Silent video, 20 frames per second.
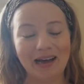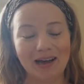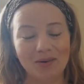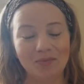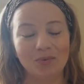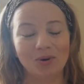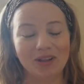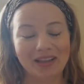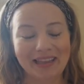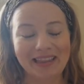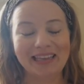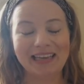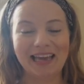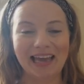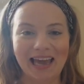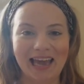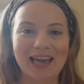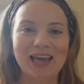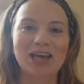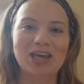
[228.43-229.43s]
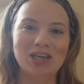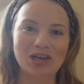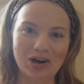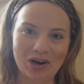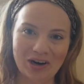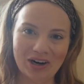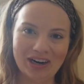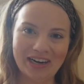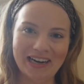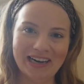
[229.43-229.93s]
Wool and the Gang
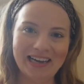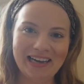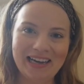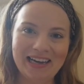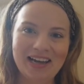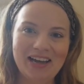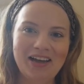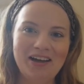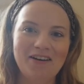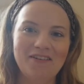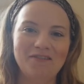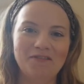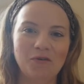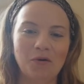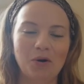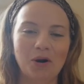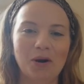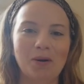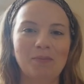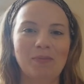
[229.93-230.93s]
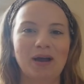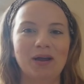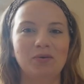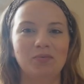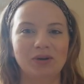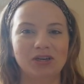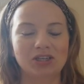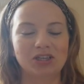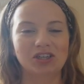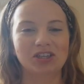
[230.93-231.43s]
yarn for my
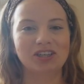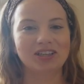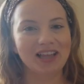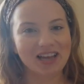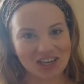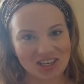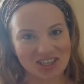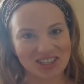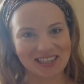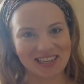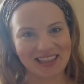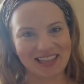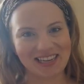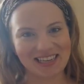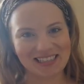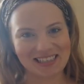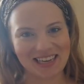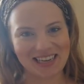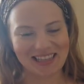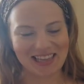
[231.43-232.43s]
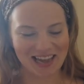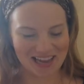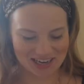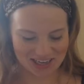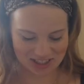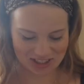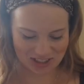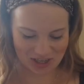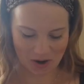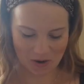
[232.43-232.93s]
winter collections and things like that.
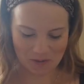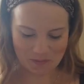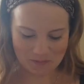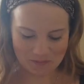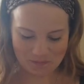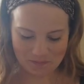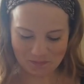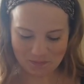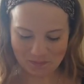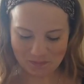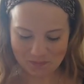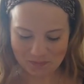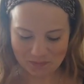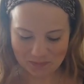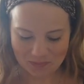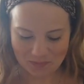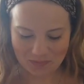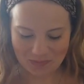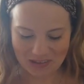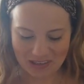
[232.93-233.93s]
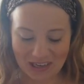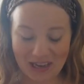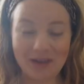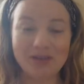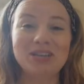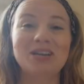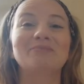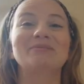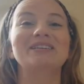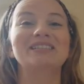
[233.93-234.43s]
So,
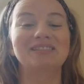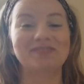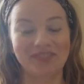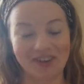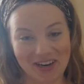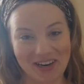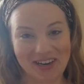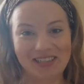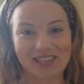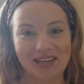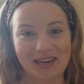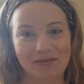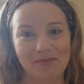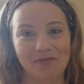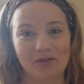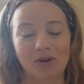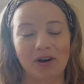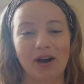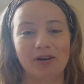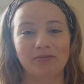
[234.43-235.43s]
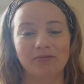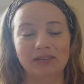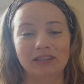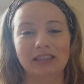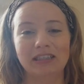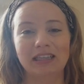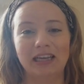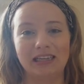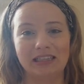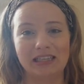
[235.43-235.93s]
which I'm very excited for. I
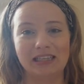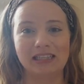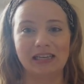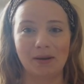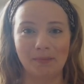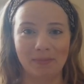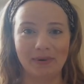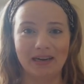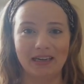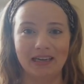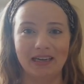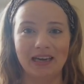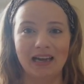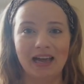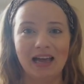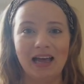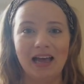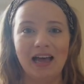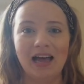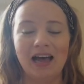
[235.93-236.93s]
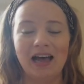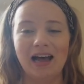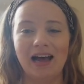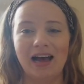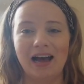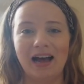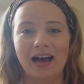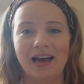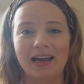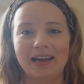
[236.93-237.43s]
really like this company.
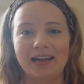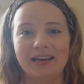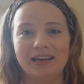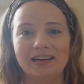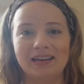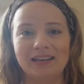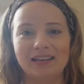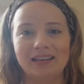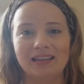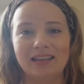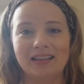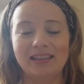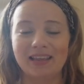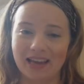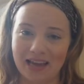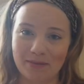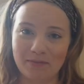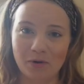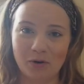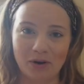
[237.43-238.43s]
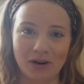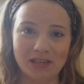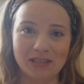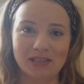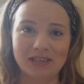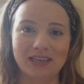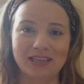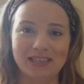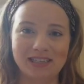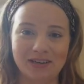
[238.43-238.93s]
I think I'm going
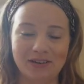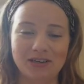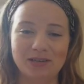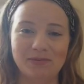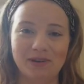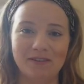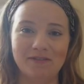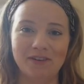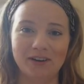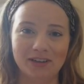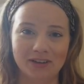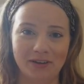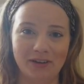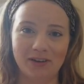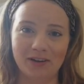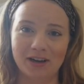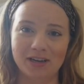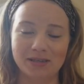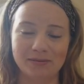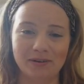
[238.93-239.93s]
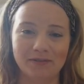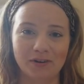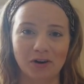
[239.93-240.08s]
to continue to be a very loyal customer for